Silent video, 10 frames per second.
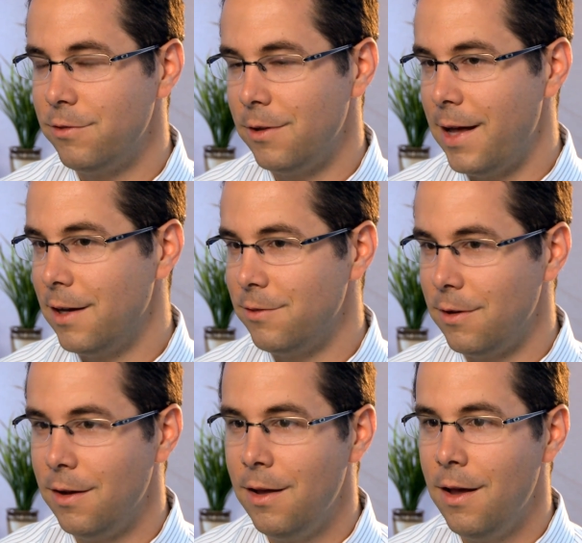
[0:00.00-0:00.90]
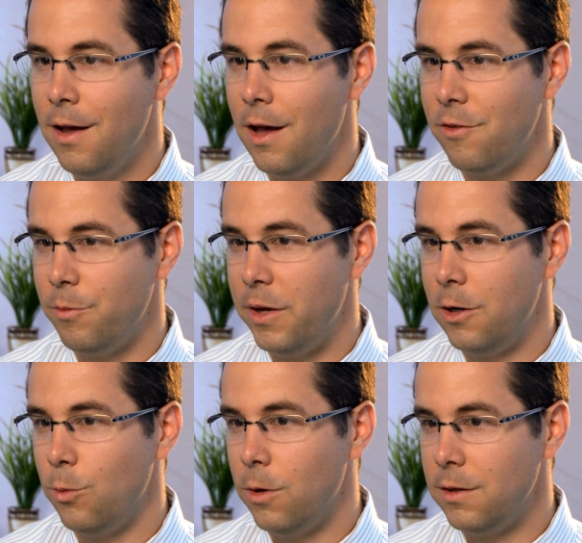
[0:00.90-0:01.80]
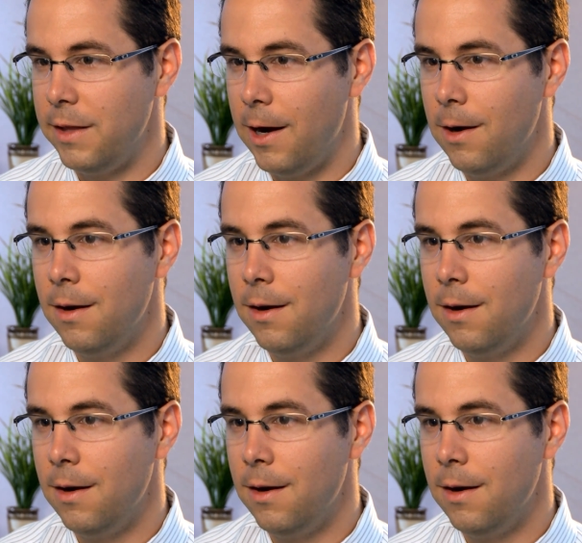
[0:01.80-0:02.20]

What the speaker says: for lack of a better word there.